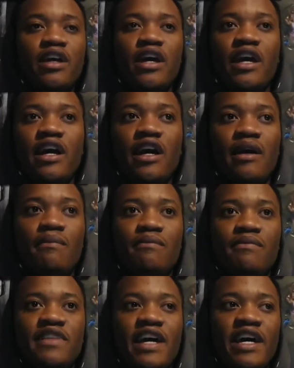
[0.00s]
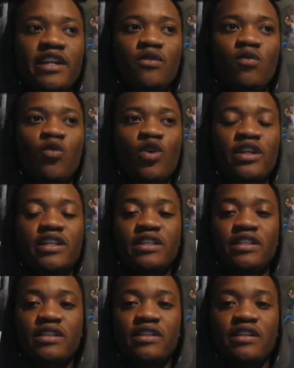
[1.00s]
that
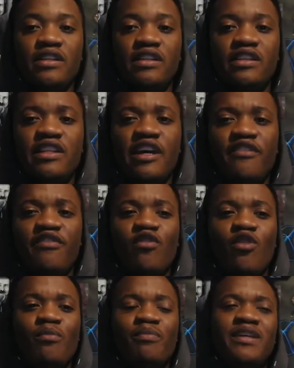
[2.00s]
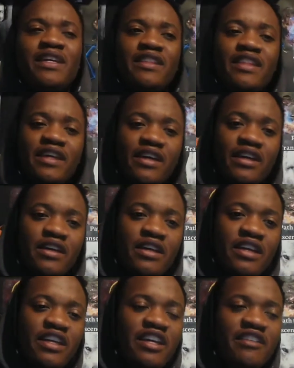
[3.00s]
wouldn't therefore be there
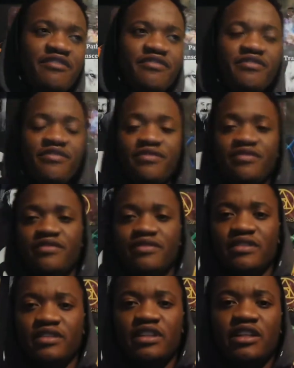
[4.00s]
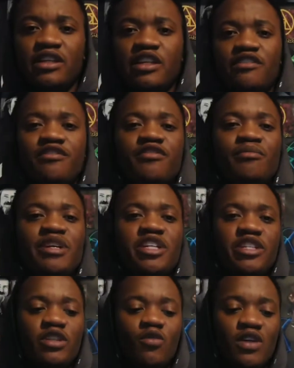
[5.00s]
if the
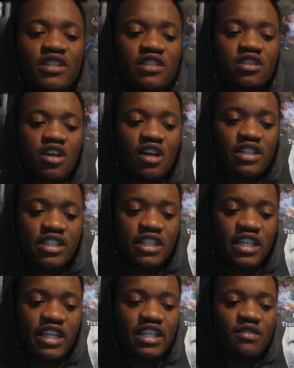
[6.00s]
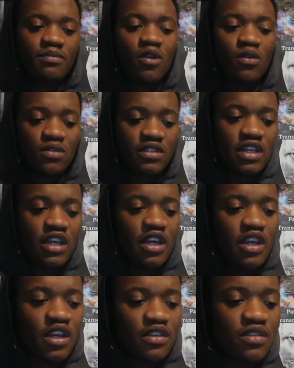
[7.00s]
information was not exposed.
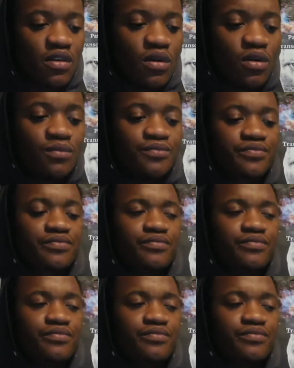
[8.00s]
So